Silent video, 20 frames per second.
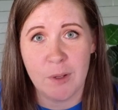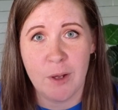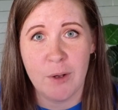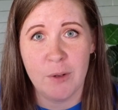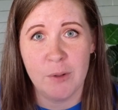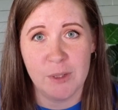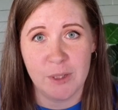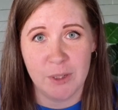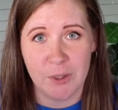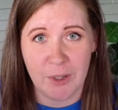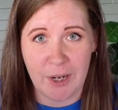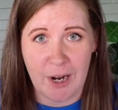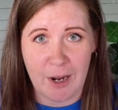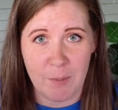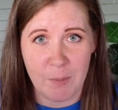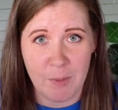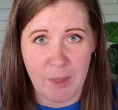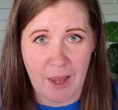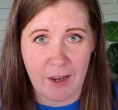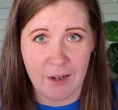You can
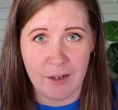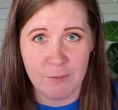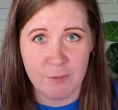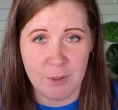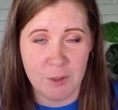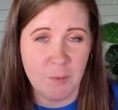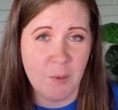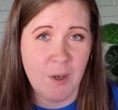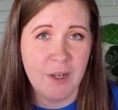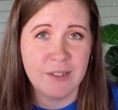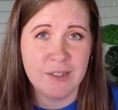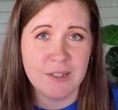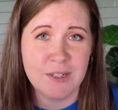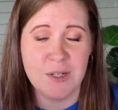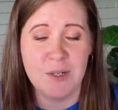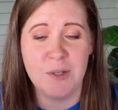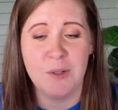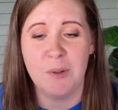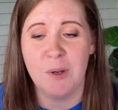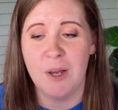grab that if you want
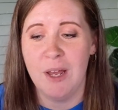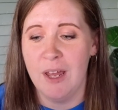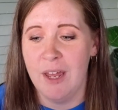to.